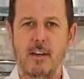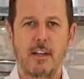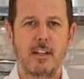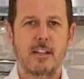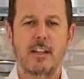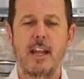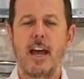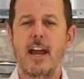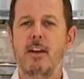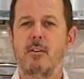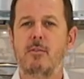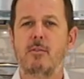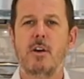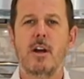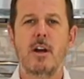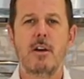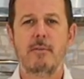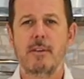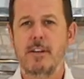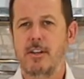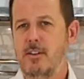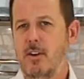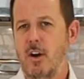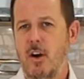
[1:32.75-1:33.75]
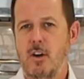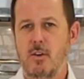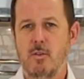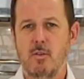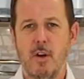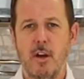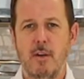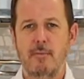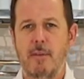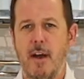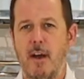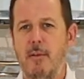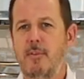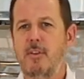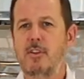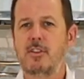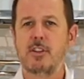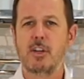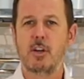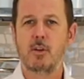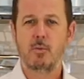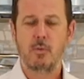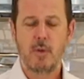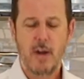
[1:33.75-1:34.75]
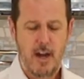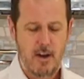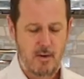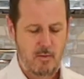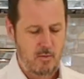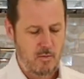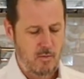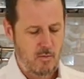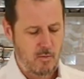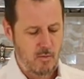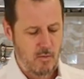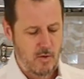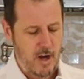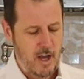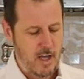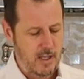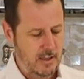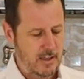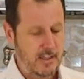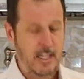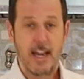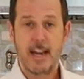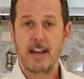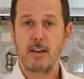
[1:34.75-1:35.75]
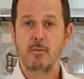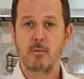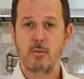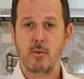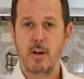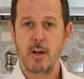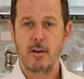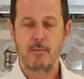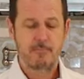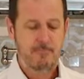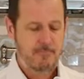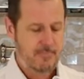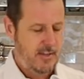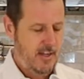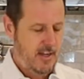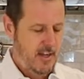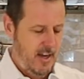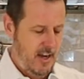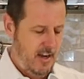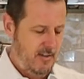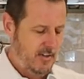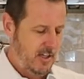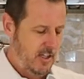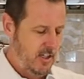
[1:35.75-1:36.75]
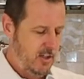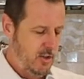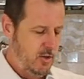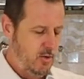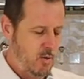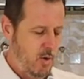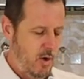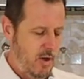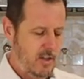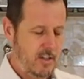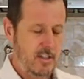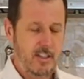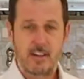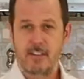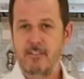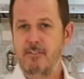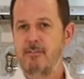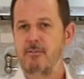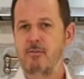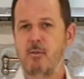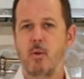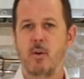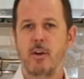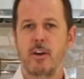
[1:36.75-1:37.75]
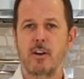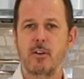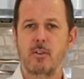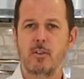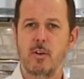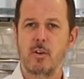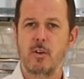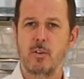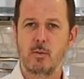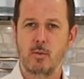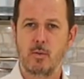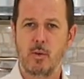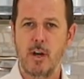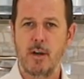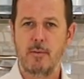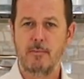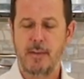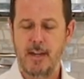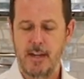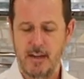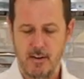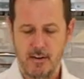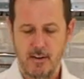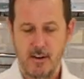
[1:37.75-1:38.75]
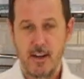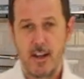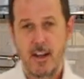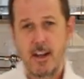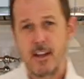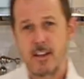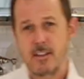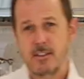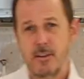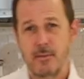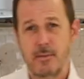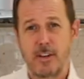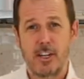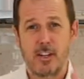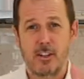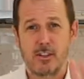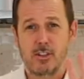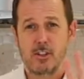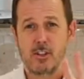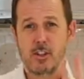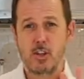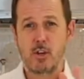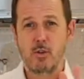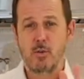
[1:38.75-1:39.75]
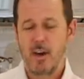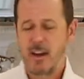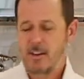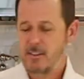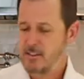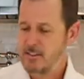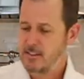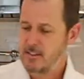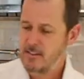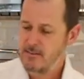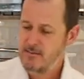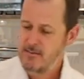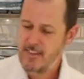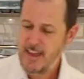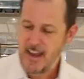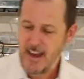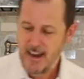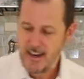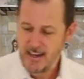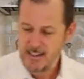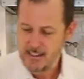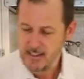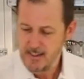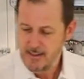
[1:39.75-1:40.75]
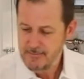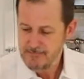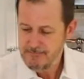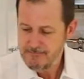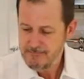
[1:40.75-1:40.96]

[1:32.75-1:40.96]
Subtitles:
A light rum, a dark rum. I'm using a light rum. I have a good quality 4-year-old rum here. So I'm gonna use 2 ounces of that.